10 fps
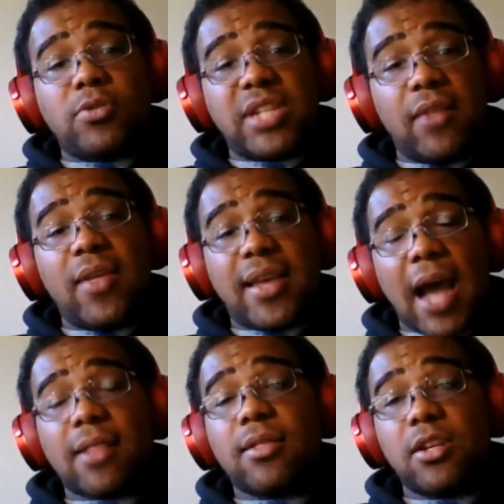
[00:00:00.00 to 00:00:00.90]
routinely
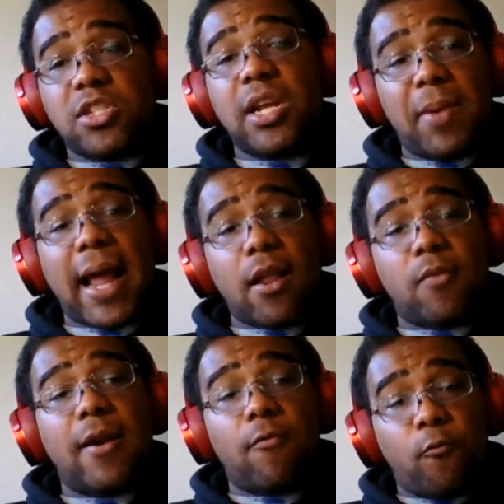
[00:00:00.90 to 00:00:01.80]
got the shit beat out
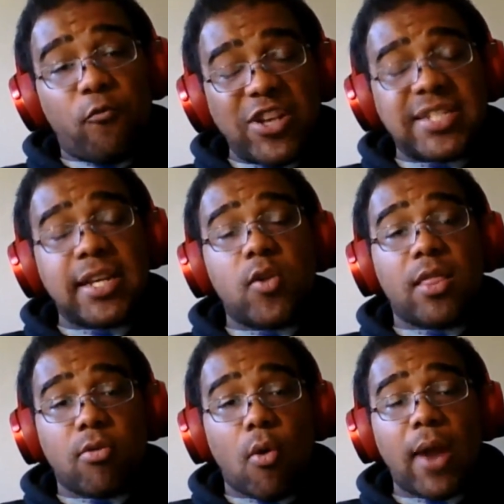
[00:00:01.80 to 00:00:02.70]
of them and
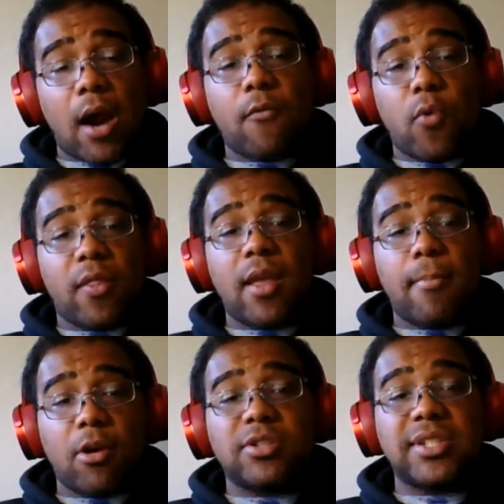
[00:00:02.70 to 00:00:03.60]
physically thrown out of one of the
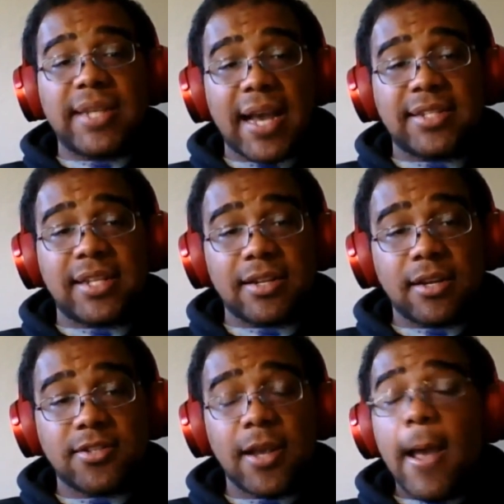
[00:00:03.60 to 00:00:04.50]
emergency exits.
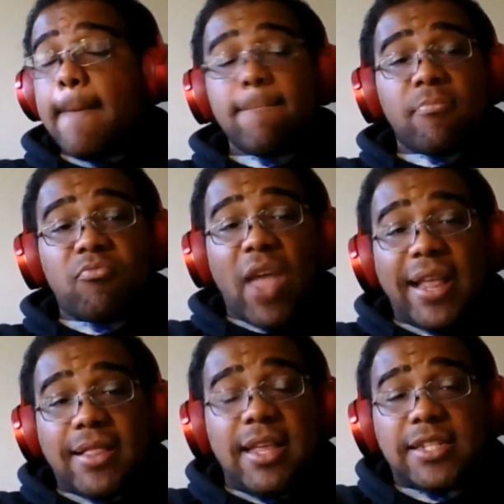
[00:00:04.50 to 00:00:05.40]

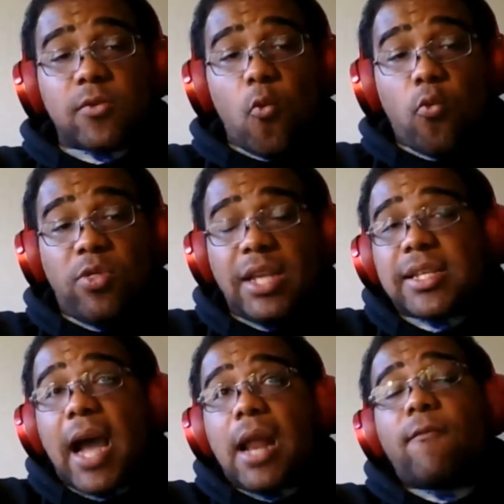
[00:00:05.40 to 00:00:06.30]
Like,
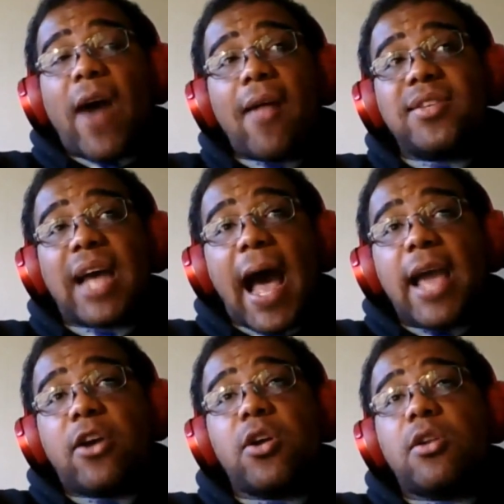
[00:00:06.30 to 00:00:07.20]
this kind of
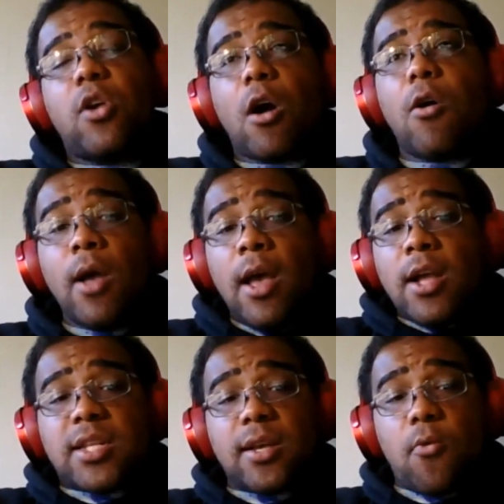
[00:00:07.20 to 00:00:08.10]
violence, I couldn't
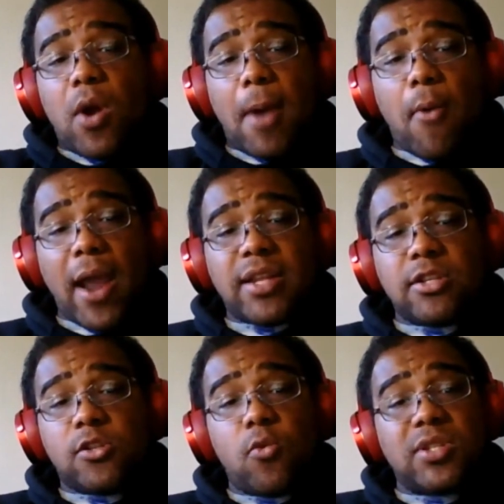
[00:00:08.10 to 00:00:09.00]
go to one of my
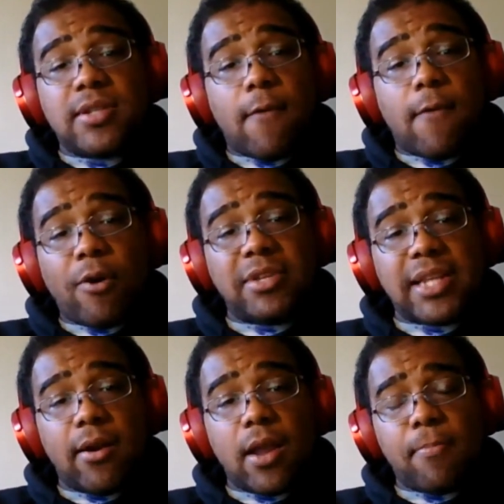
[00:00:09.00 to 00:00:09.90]
white teachers who was not
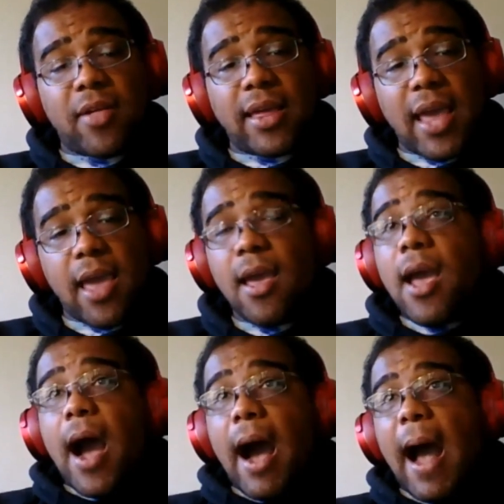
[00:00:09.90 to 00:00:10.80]
from this area and be like,
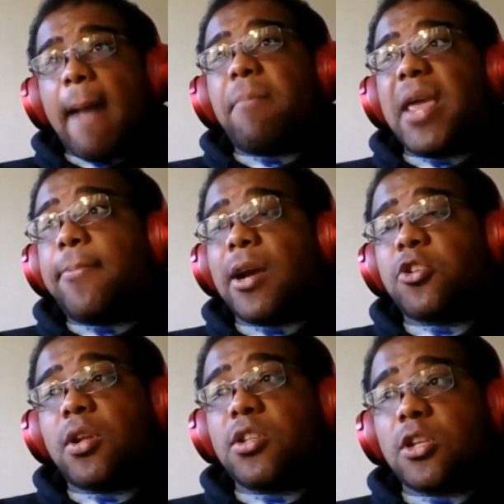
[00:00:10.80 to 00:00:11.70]
hey, I'm being
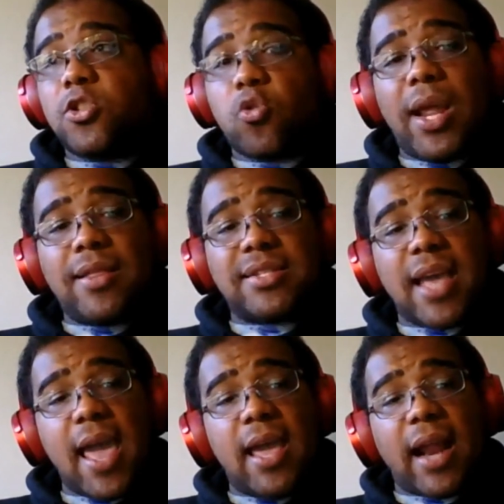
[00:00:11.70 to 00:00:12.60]
pressured into joining
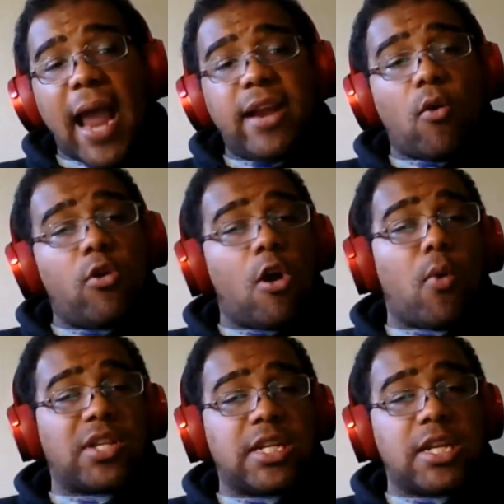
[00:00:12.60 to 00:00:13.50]
this gang and I don't know
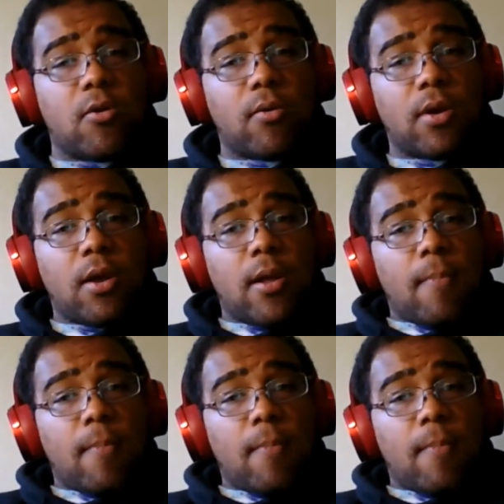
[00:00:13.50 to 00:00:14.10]
what to do.